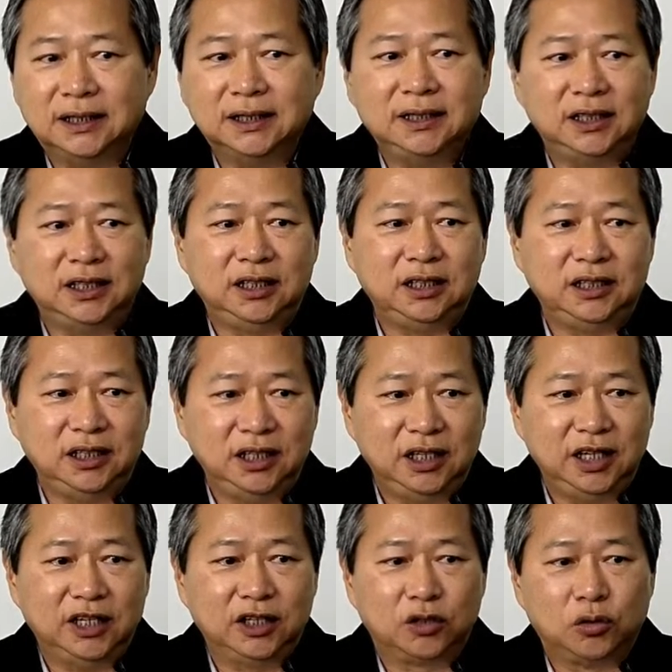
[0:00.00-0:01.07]
early
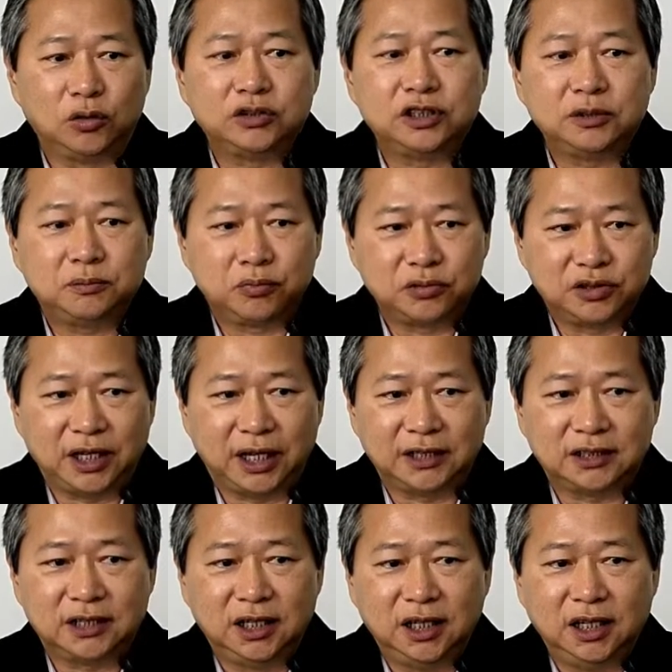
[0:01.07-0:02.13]
in the coaching
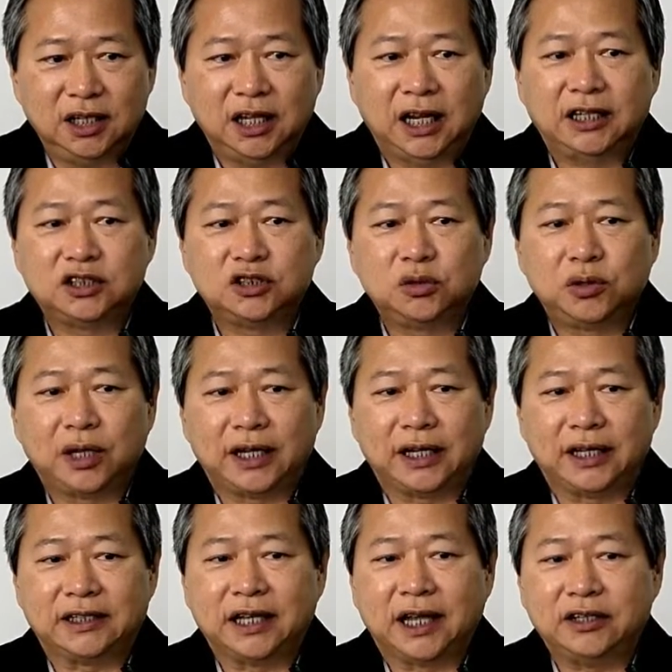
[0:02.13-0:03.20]
process, let us look at
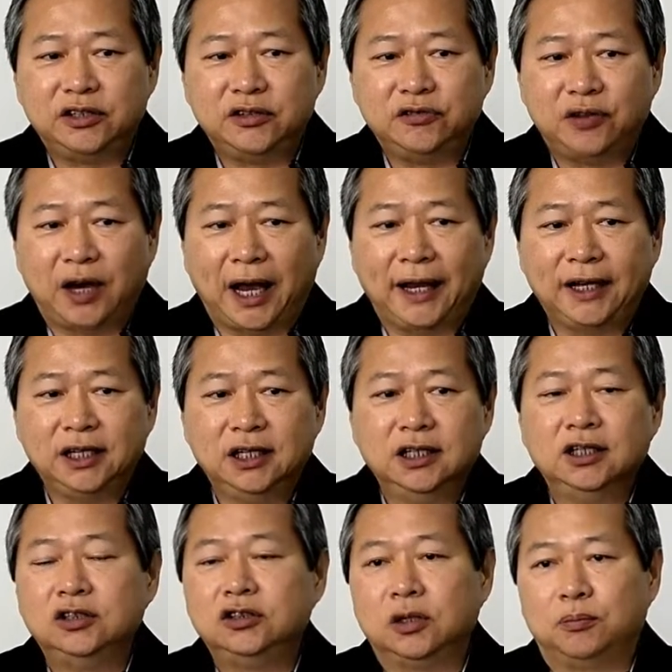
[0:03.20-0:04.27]
identifying
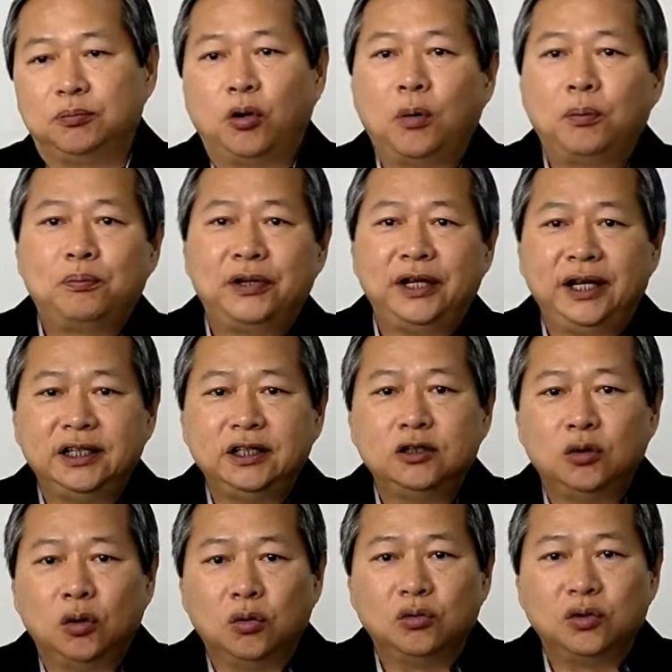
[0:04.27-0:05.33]
the
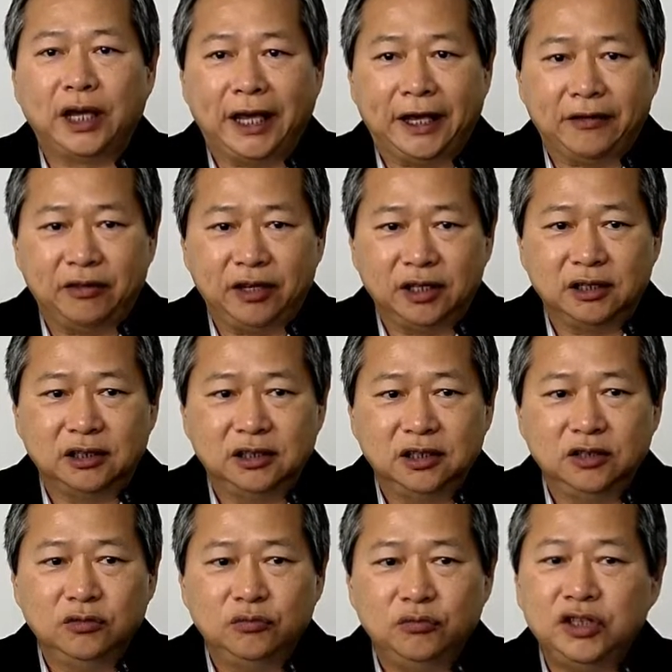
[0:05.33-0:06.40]
appropriate goal area.
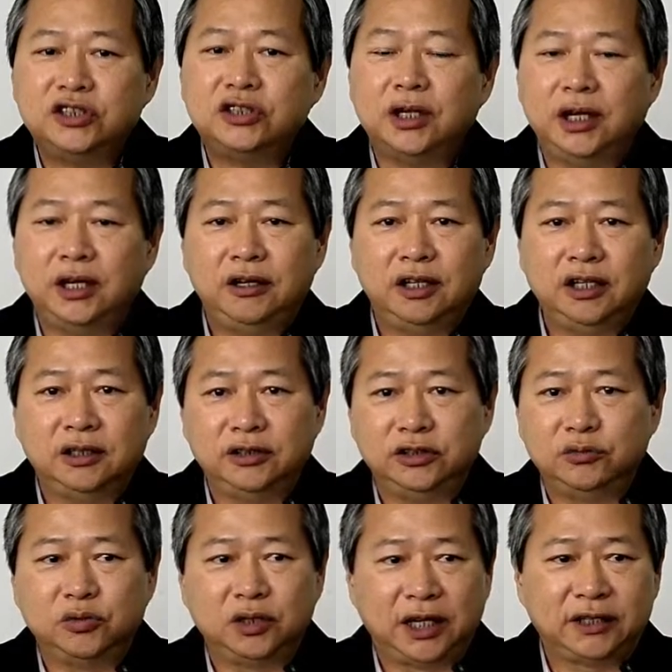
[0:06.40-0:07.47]
which area
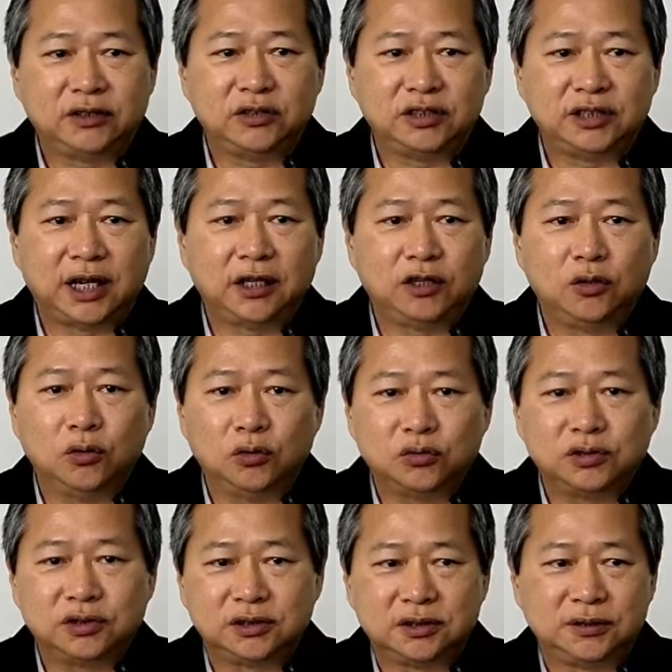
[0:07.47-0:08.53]
you would like to set
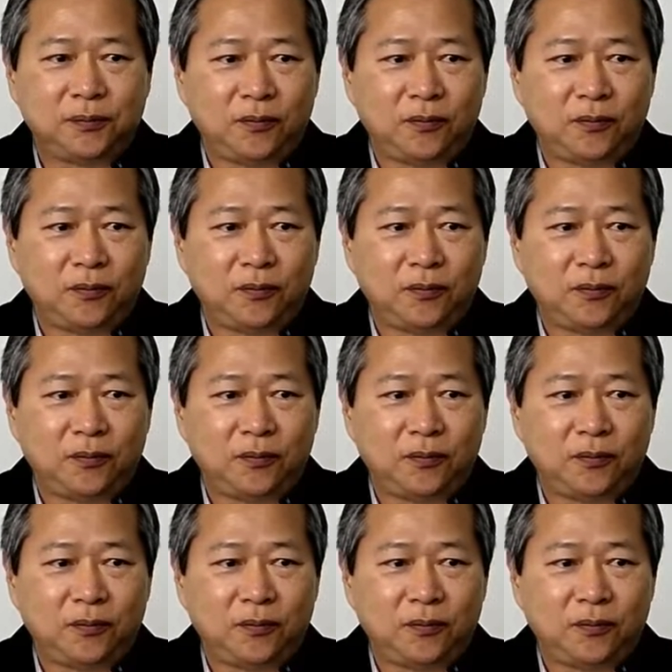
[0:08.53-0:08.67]
goals.